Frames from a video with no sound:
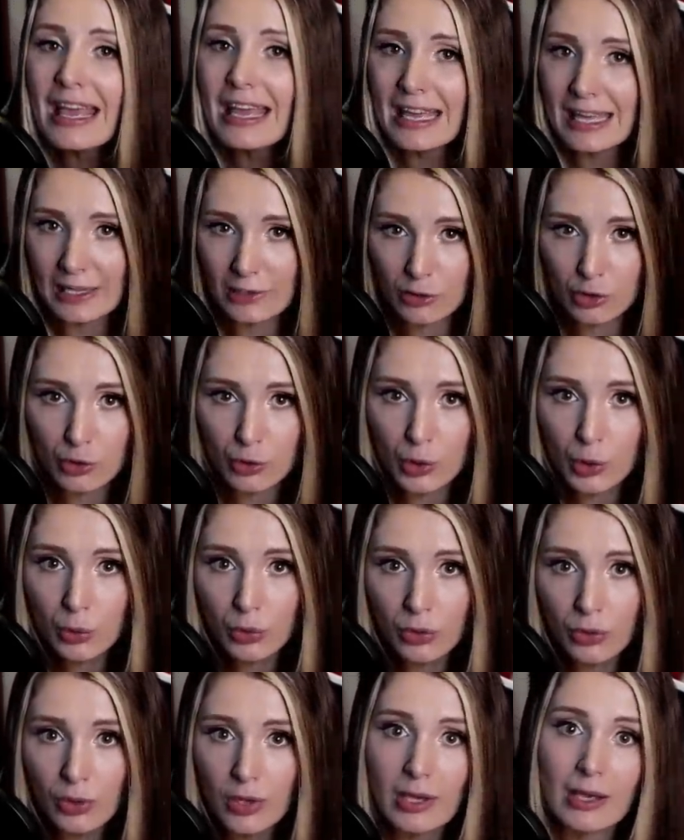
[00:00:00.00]
In
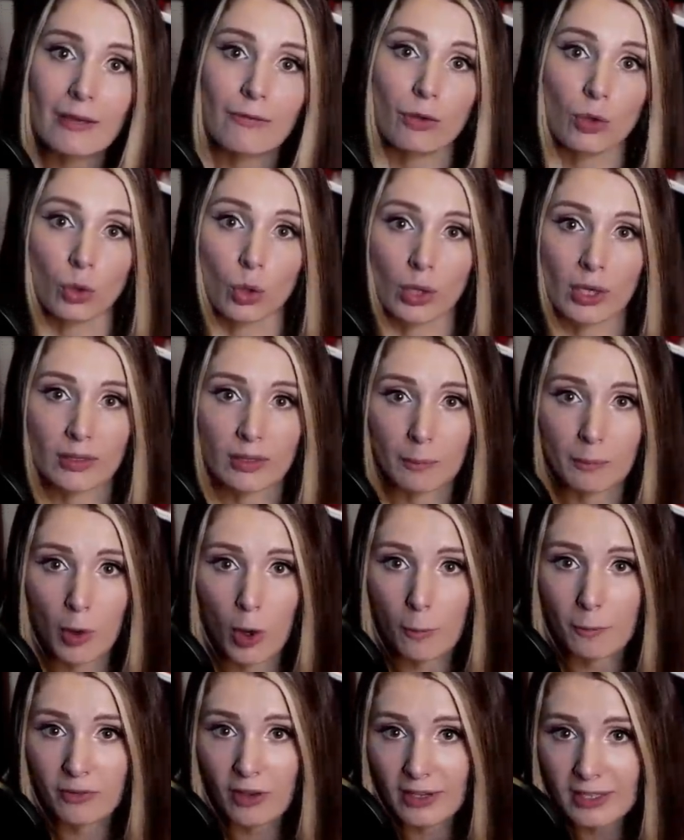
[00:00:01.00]
truth, if you look at the
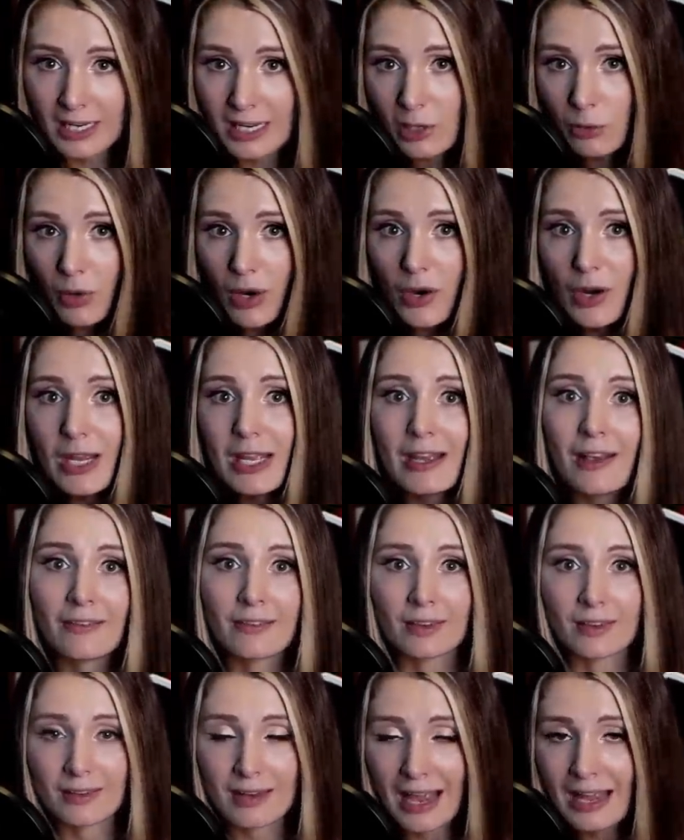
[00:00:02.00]
Pope's itinerary, his
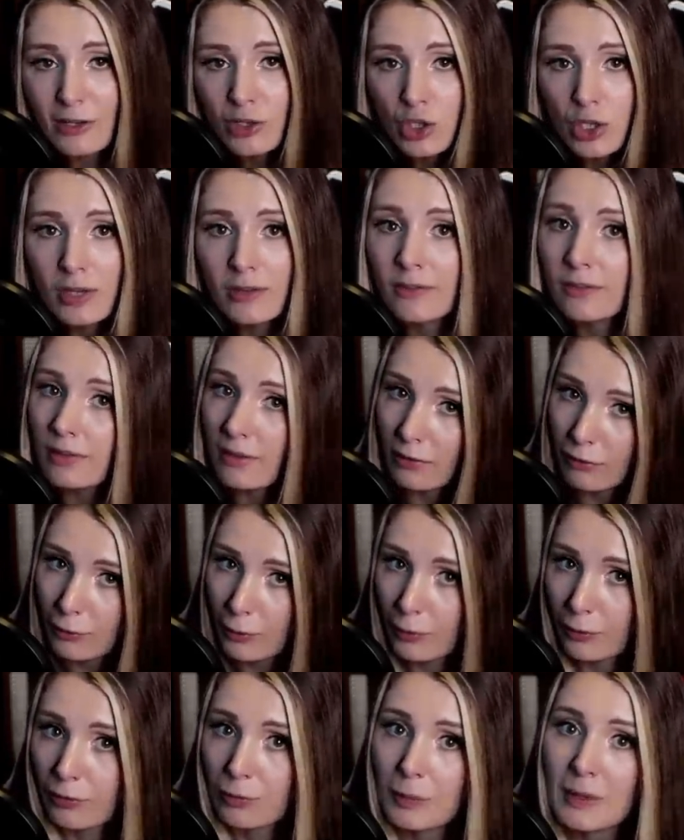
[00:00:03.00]
intentions, this
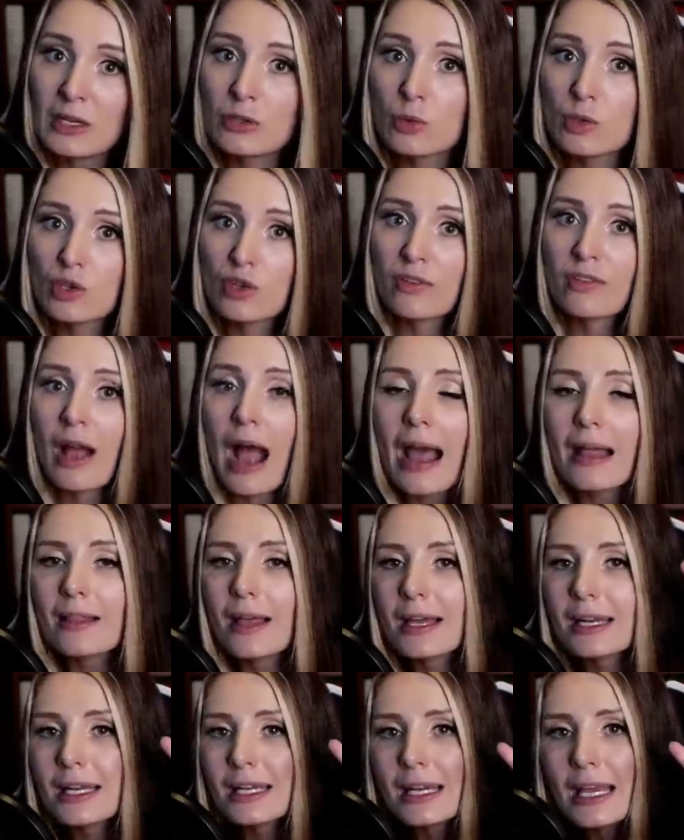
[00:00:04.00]
first speech we just
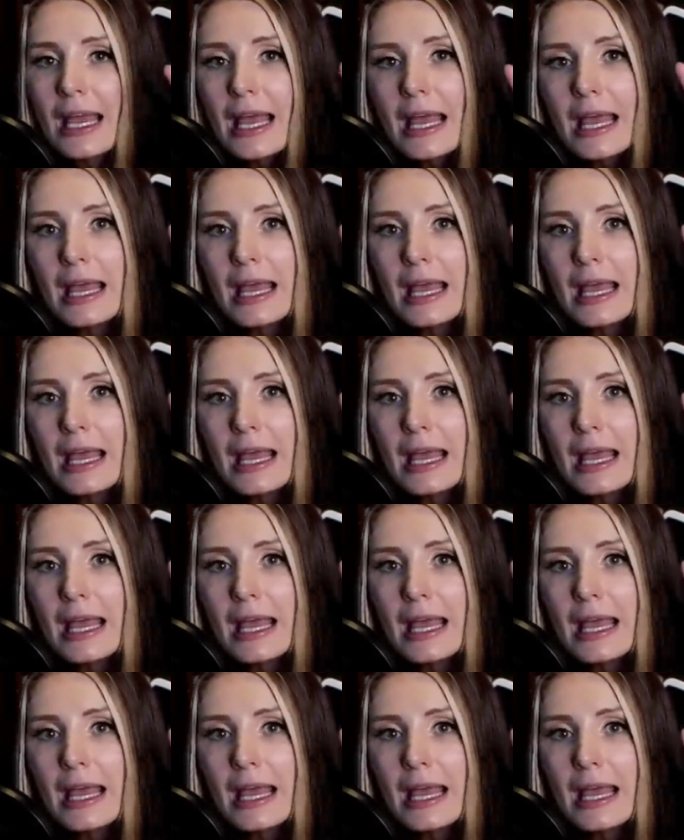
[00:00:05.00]
highlighted,